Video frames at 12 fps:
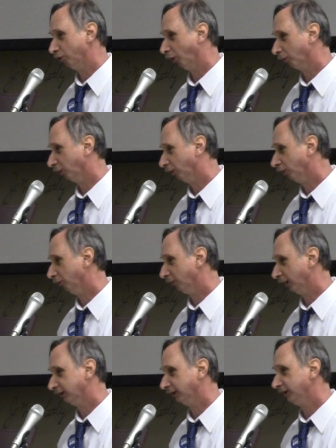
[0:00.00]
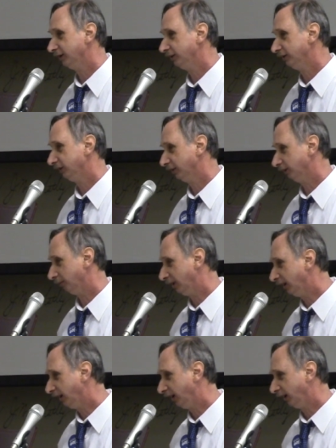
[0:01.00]
normal monthly
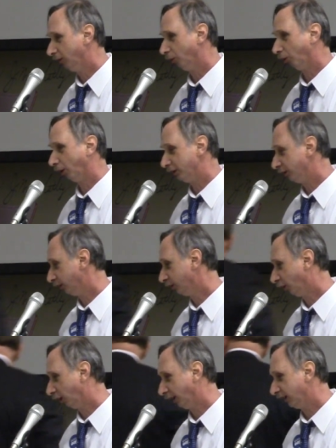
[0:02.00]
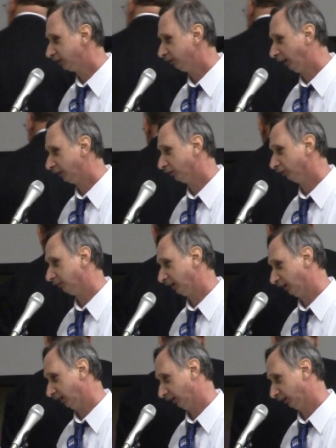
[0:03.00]
meeting or you can call a special
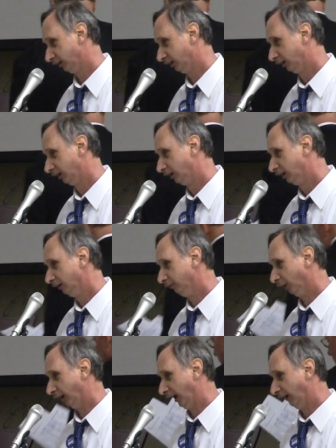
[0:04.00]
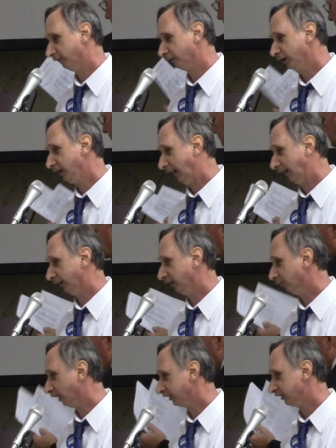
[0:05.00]
meeting. But every
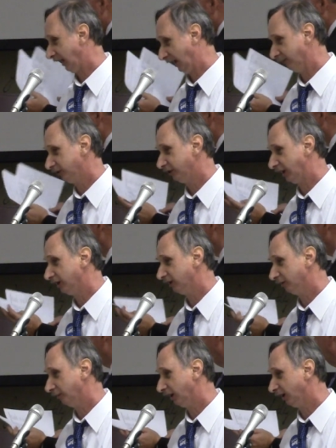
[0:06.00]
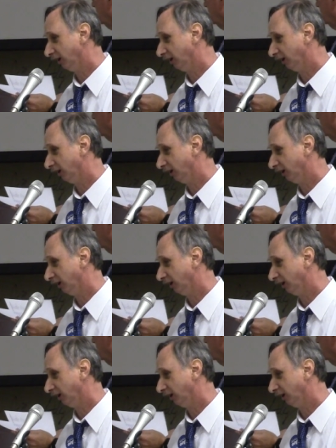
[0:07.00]
county must have state committee